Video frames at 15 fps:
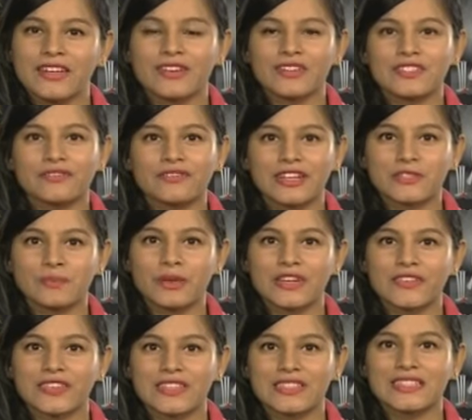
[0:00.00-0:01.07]
years of
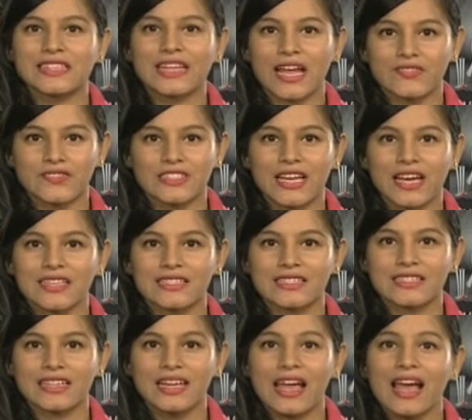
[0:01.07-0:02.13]
experience in
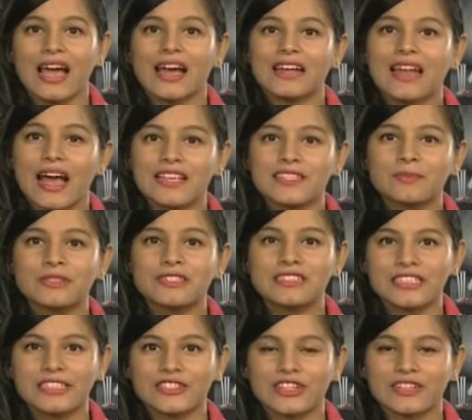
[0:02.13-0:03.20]
advertising and has been
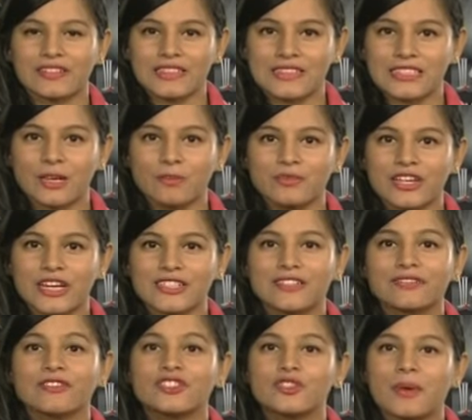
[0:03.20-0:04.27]
teaching this subject
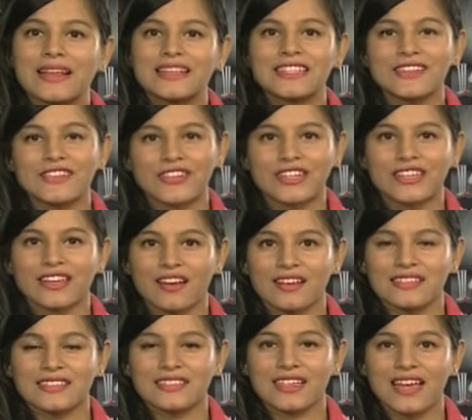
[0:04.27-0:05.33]
for 23
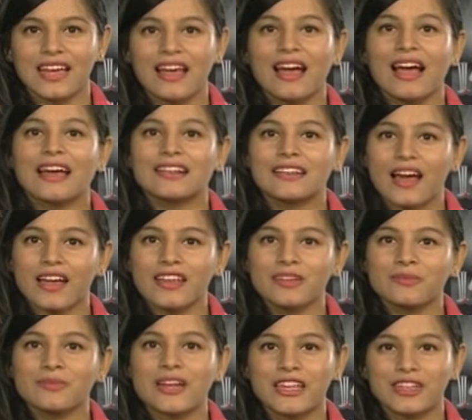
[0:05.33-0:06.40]
years. And I
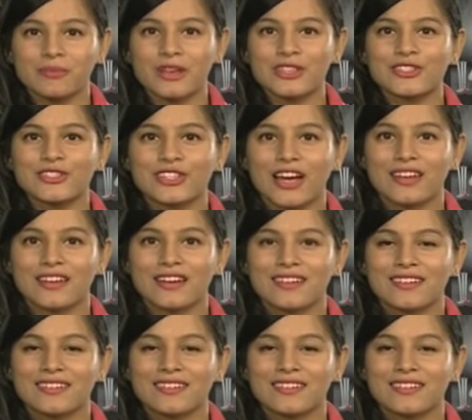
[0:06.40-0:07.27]
am Garima Surana.